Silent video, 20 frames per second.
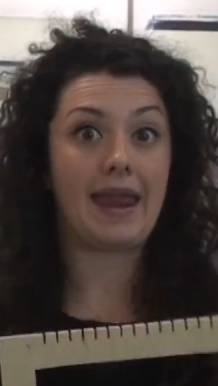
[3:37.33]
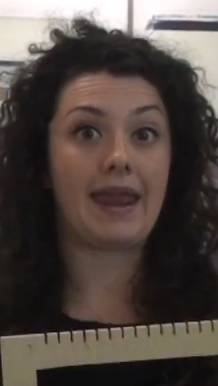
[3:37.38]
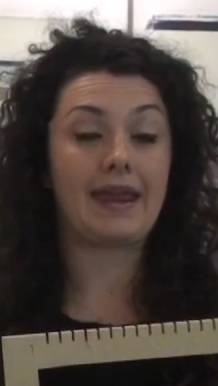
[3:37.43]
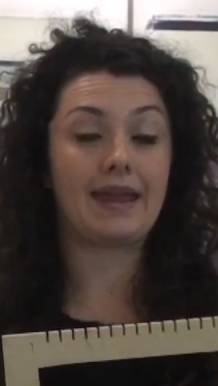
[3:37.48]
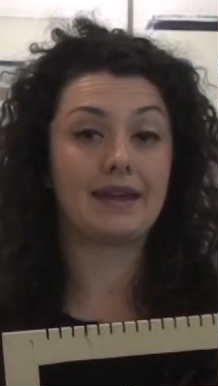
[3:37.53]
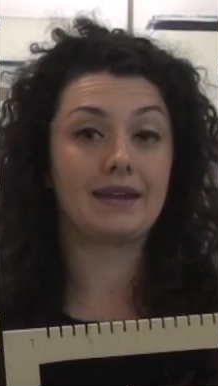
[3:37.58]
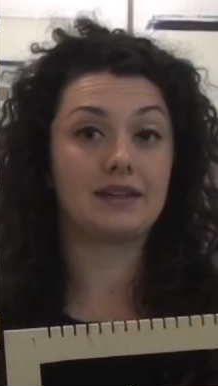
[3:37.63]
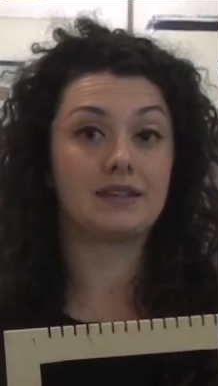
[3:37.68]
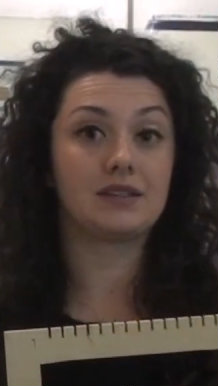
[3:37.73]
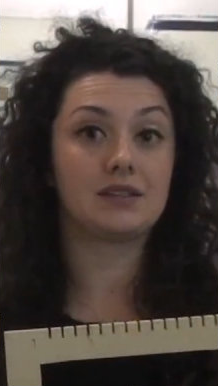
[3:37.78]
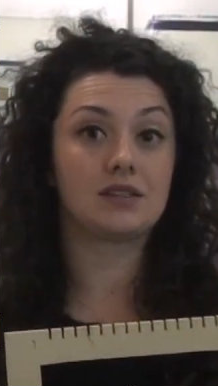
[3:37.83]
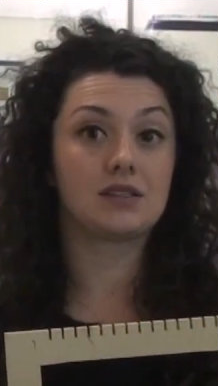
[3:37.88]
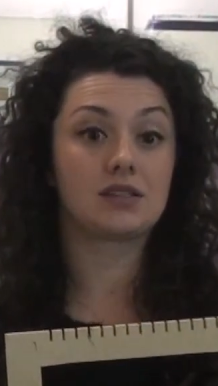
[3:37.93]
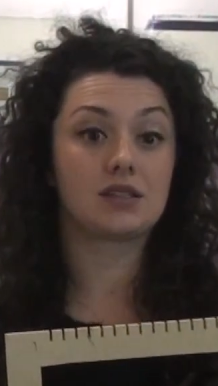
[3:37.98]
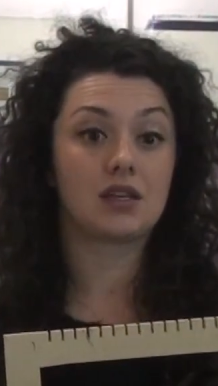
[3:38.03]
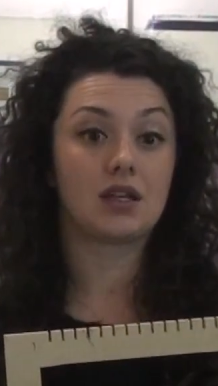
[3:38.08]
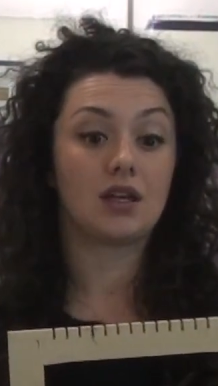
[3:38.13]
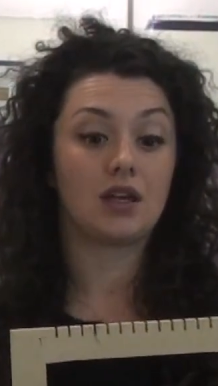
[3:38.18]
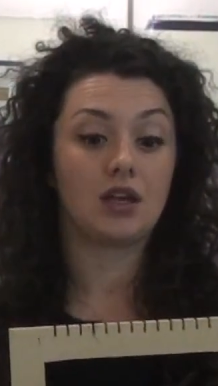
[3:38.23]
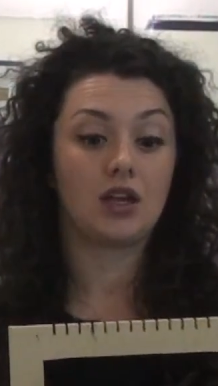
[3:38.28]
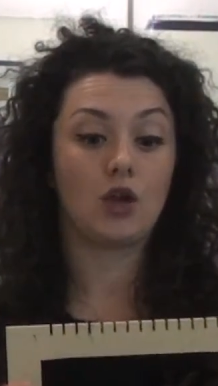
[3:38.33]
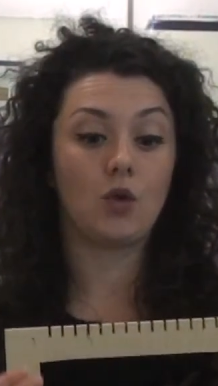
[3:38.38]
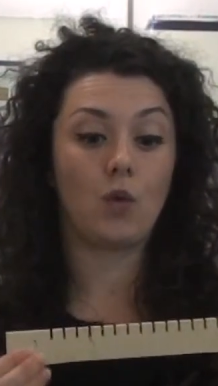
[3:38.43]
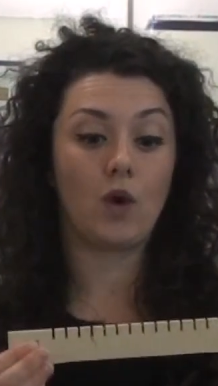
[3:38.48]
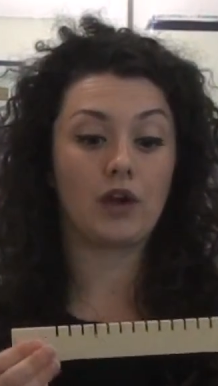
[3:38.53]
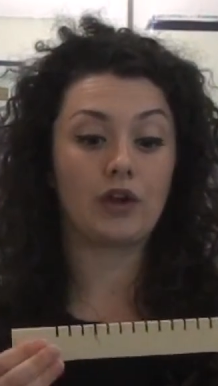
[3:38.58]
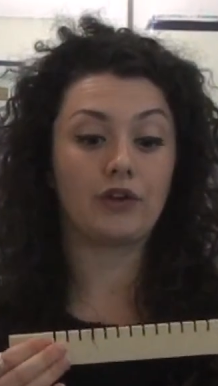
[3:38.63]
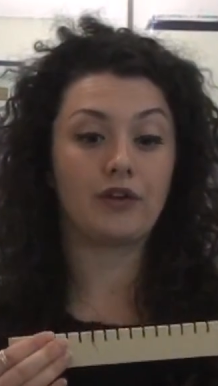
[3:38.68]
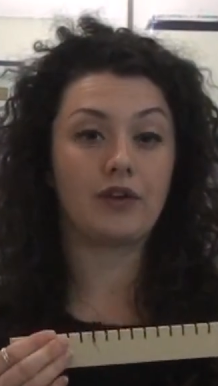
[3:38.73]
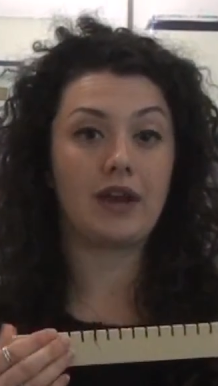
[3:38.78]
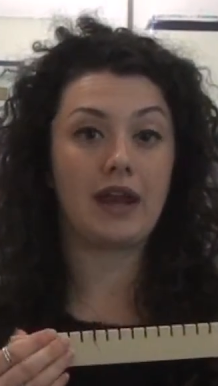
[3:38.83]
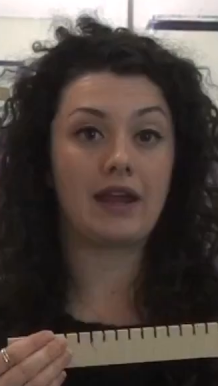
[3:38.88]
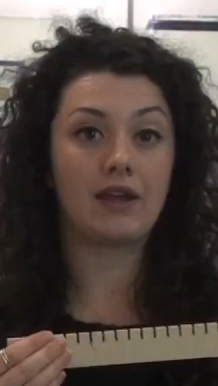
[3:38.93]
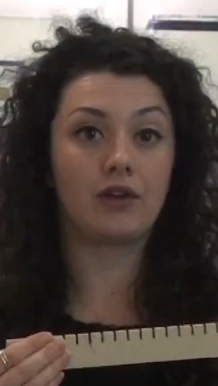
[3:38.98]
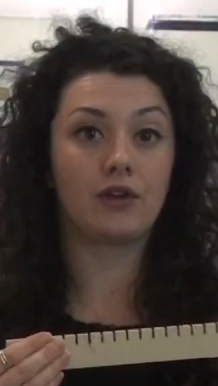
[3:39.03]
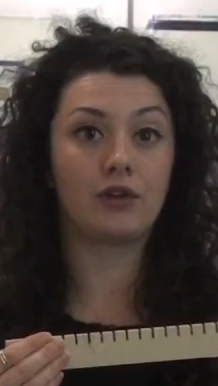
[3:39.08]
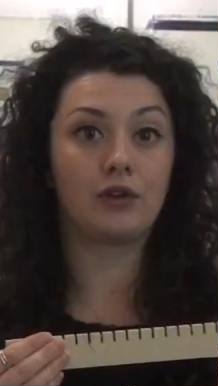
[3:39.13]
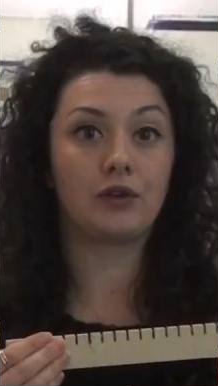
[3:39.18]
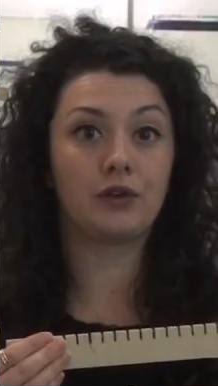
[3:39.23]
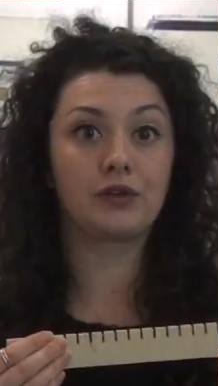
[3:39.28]
and you want your
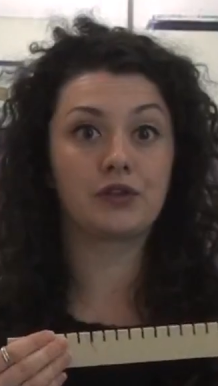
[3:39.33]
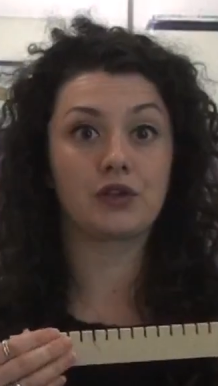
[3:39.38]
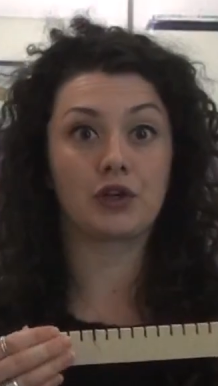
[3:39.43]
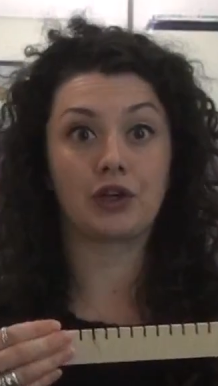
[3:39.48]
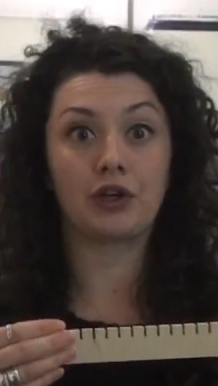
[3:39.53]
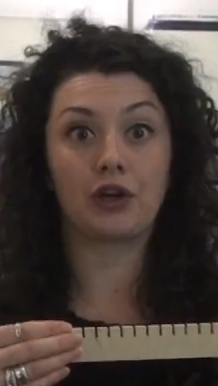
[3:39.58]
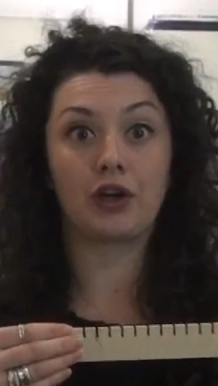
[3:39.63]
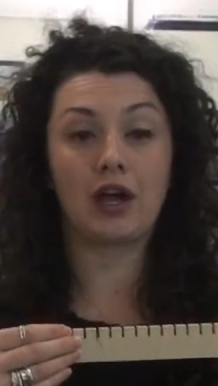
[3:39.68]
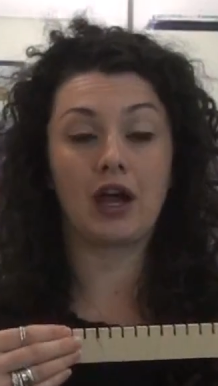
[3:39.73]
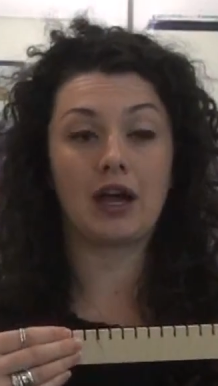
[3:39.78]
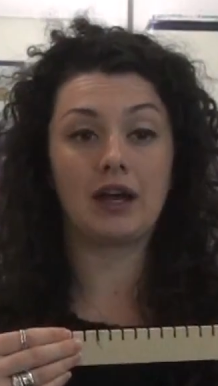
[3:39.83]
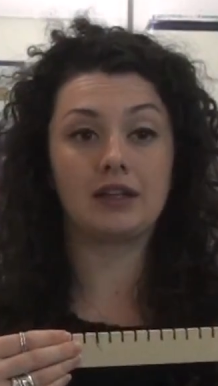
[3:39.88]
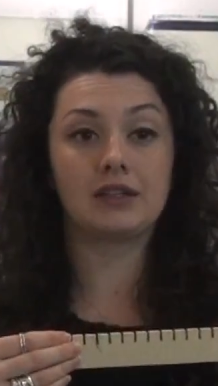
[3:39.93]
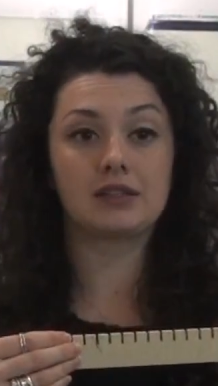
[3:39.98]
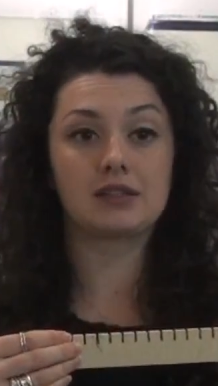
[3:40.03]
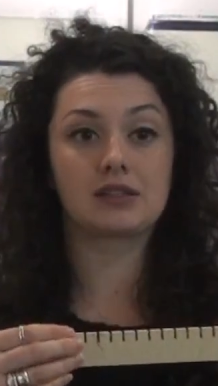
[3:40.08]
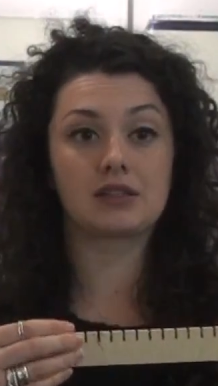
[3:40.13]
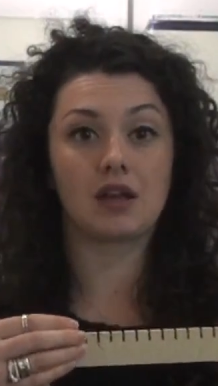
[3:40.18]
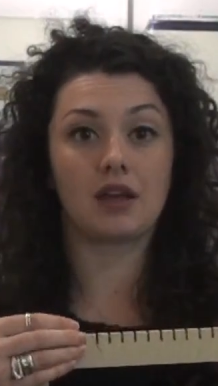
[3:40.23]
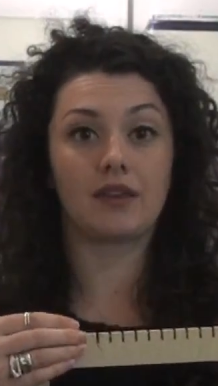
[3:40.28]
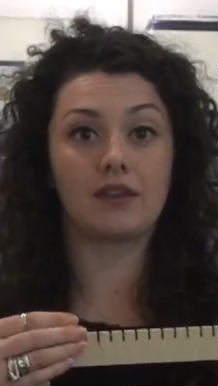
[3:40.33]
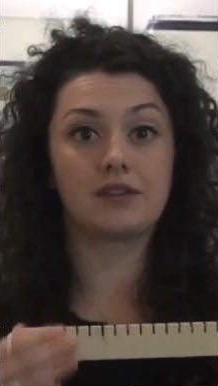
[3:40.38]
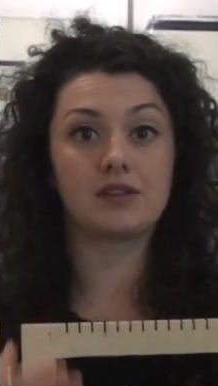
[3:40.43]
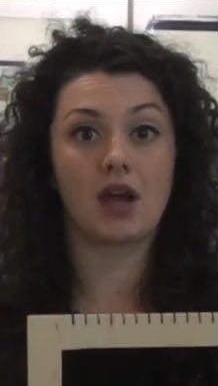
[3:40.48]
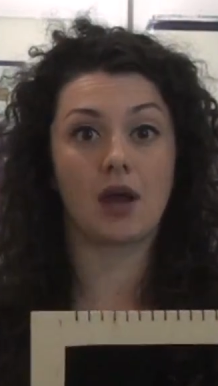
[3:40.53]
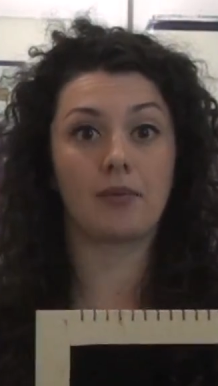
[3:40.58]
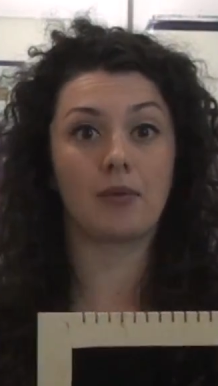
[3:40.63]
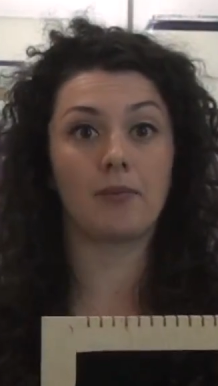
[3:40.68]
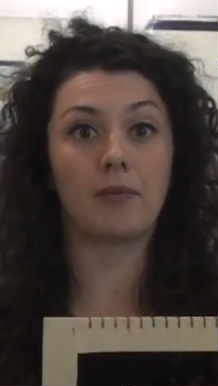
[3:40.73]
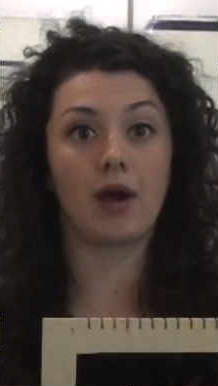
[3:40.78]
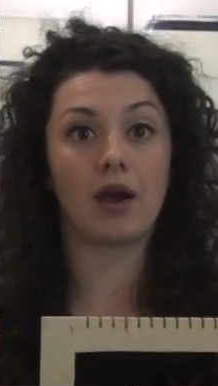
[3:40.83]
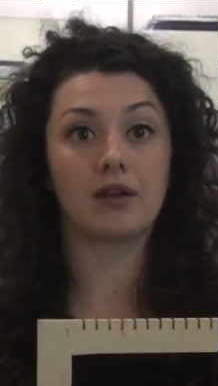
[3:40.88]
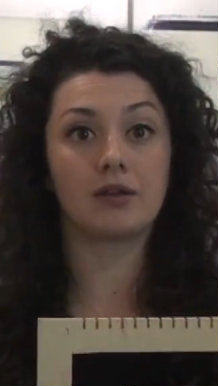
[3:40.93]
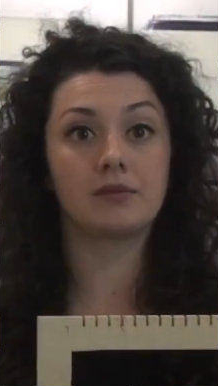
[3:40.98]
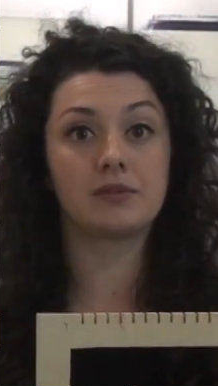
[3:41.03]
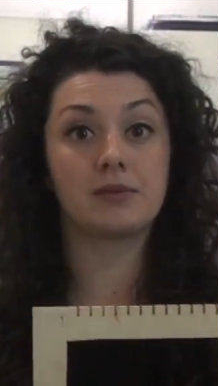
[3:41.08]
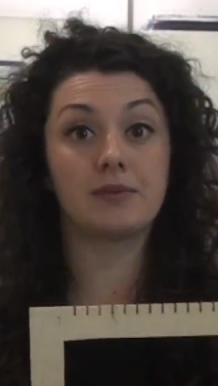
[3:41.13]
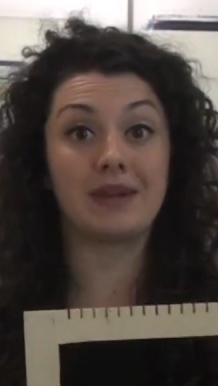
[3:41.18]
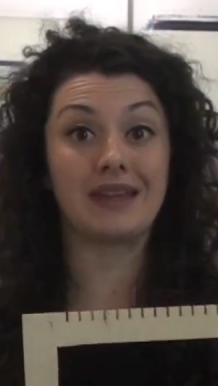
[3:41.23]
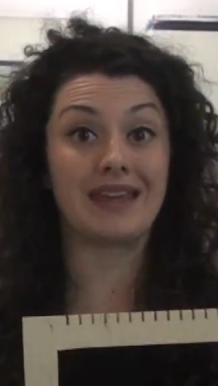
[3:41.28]
nails or your cuts on the top and
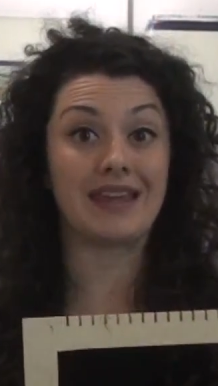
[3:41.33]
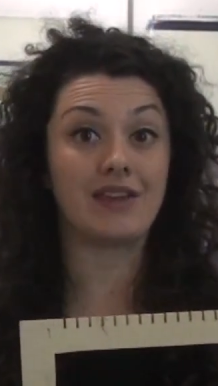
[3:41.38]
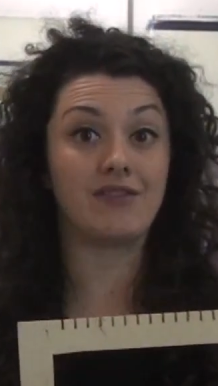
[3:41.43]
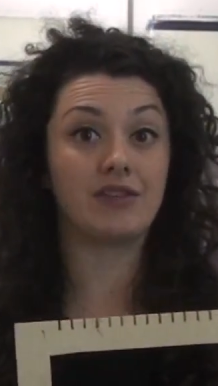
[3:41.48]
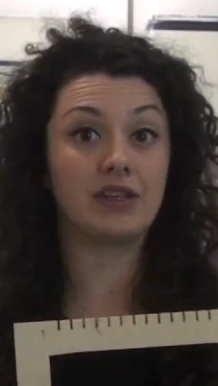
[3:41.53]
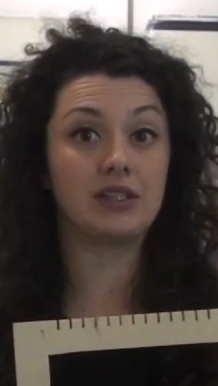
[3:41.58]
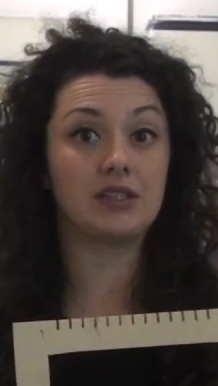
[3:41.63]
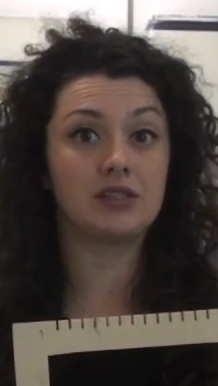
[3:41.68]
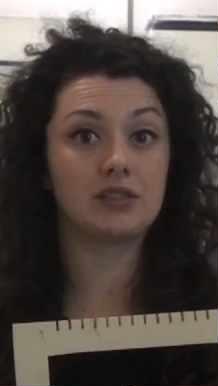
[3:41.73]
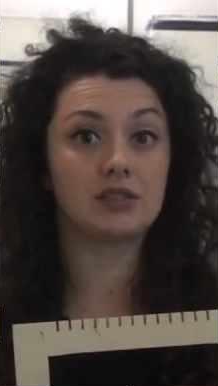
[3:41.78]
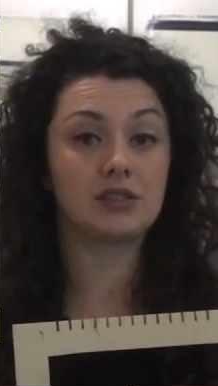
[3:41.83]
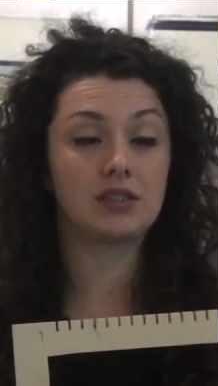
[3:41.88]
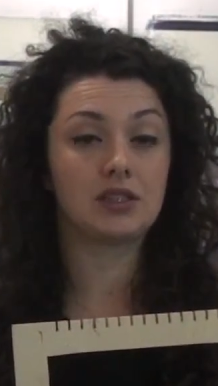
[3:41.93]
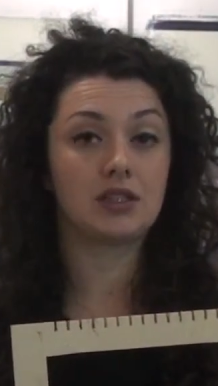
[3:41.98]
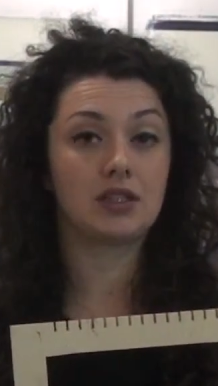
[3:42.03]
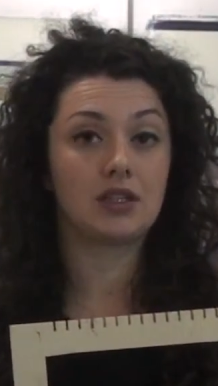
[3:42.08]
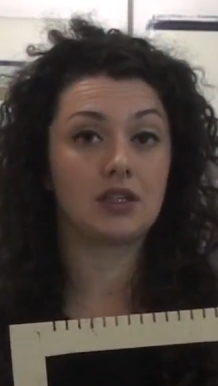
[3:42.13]
bottom to be even,